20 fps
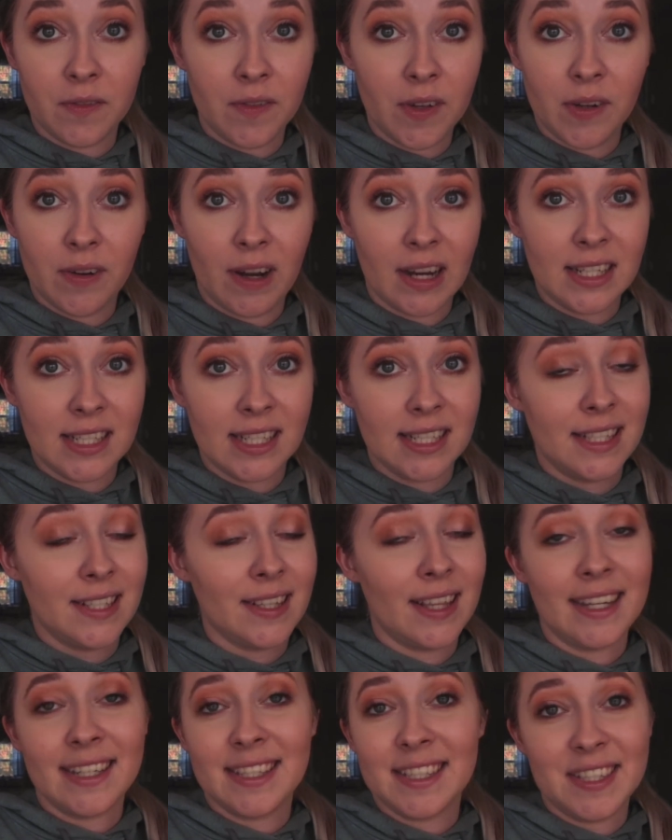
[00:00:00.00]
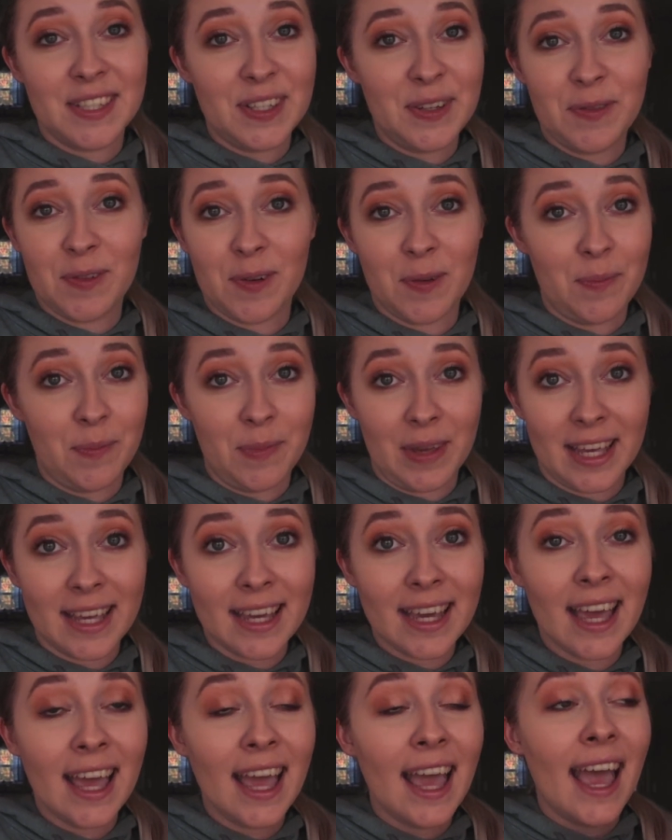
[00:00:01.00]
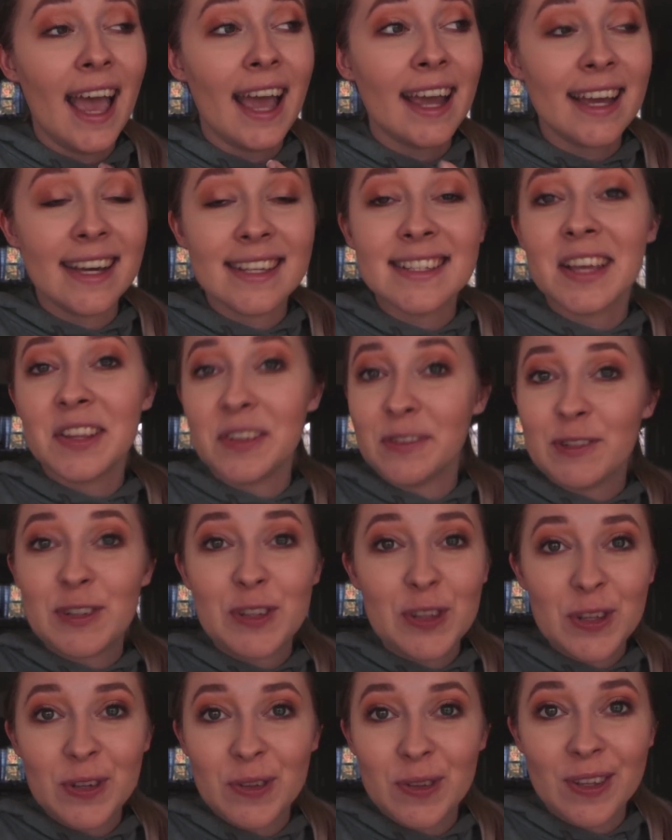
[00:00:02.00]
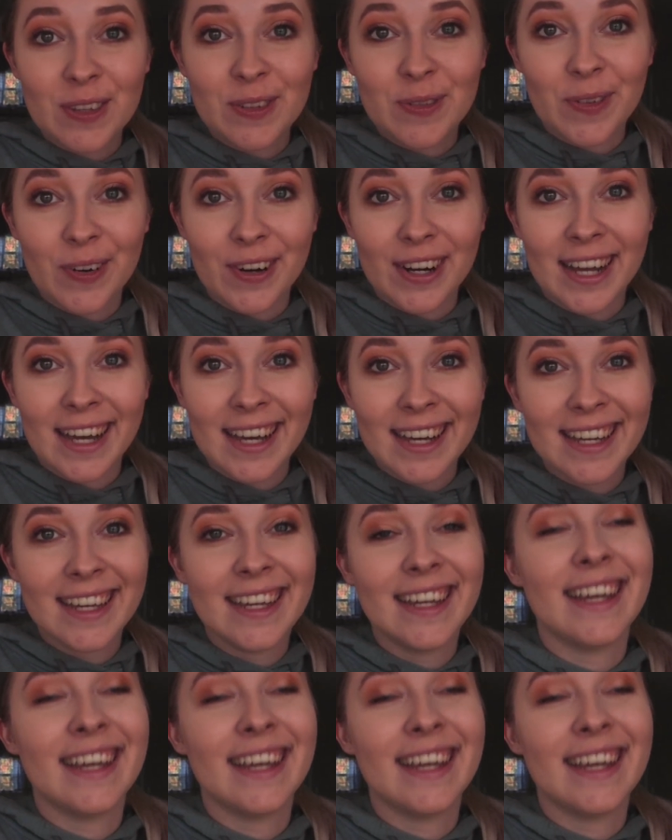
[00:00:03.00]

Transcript: video ideas you'd like to see from me, because I love to do this for you.